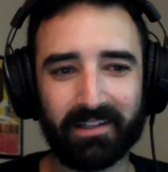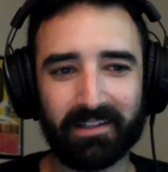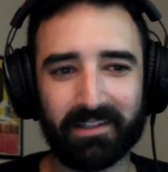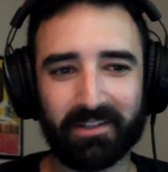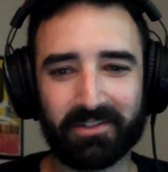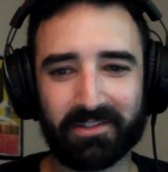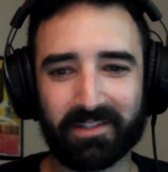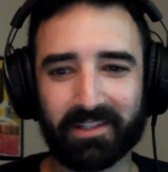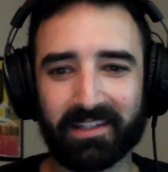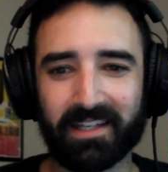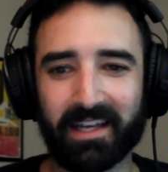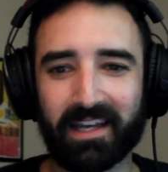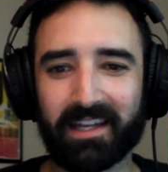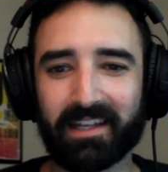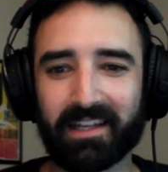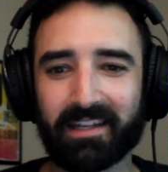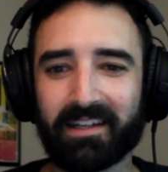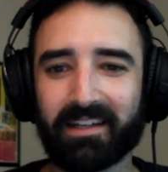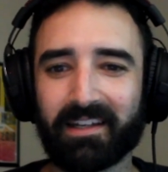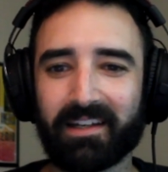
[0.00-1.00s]
Here's the
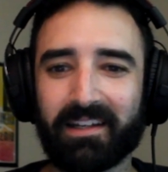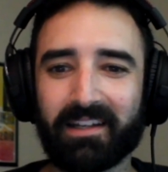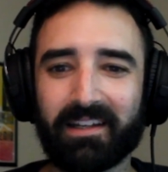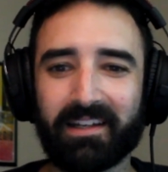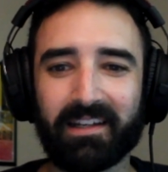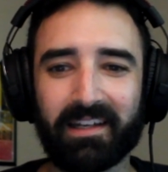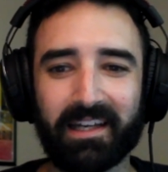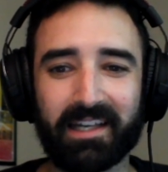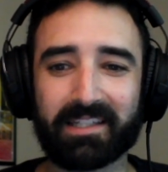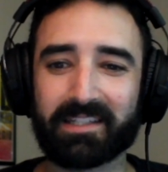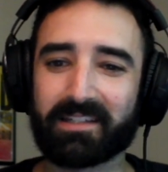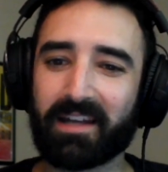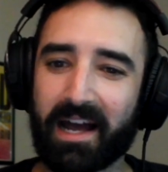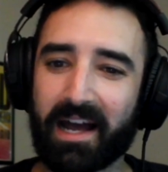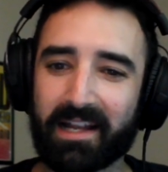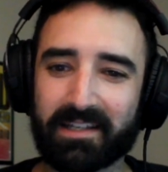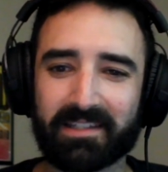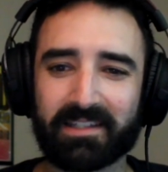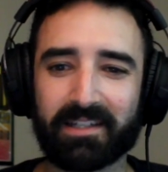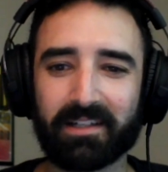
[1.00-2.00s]
take. It's
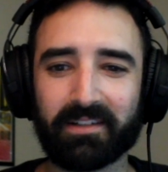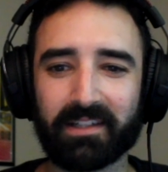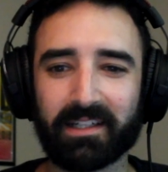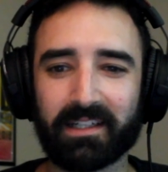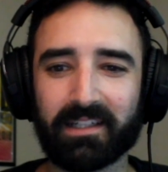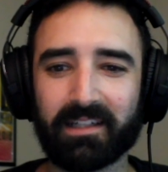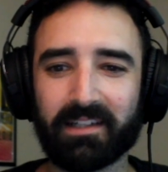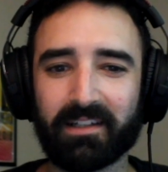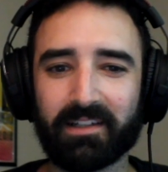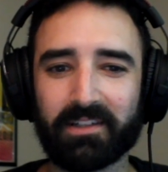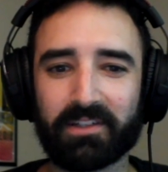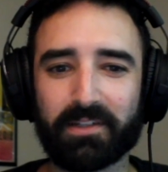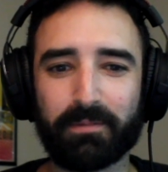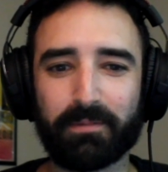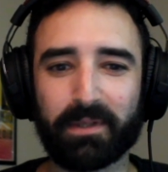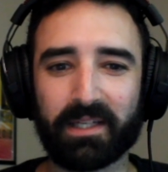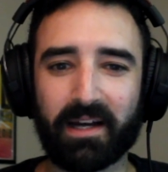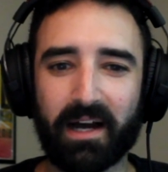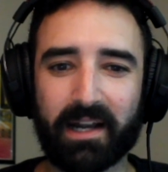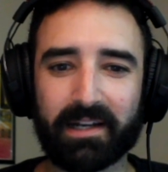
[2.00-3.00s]
not silly. To
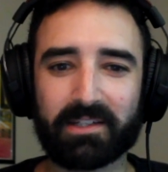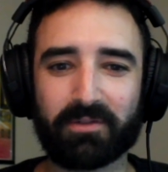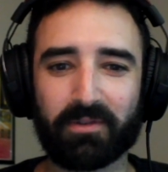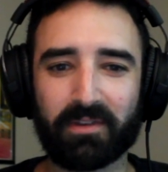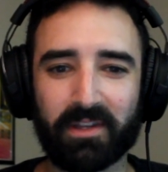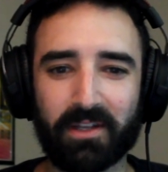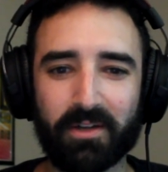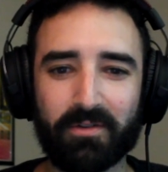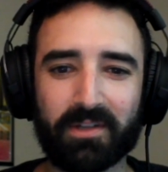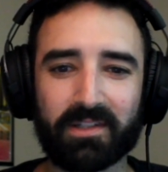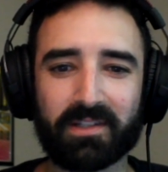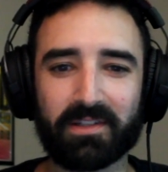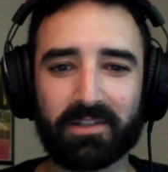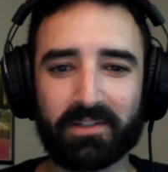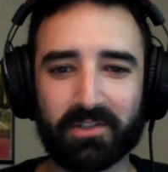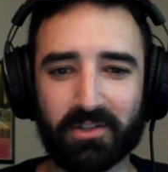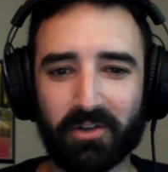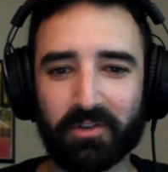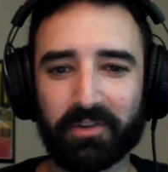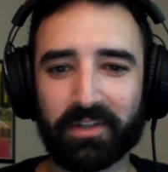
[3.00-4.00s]
be honest with you, it's
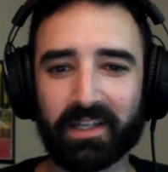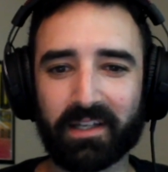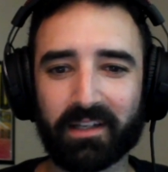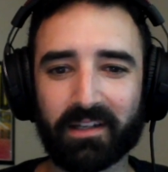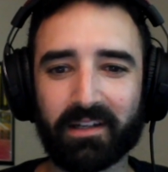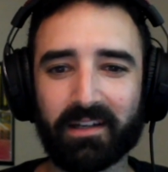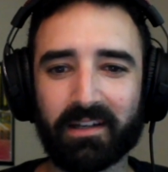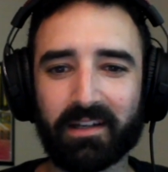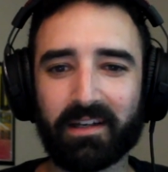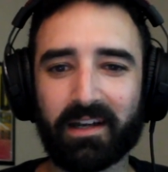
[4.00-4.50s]
insulting.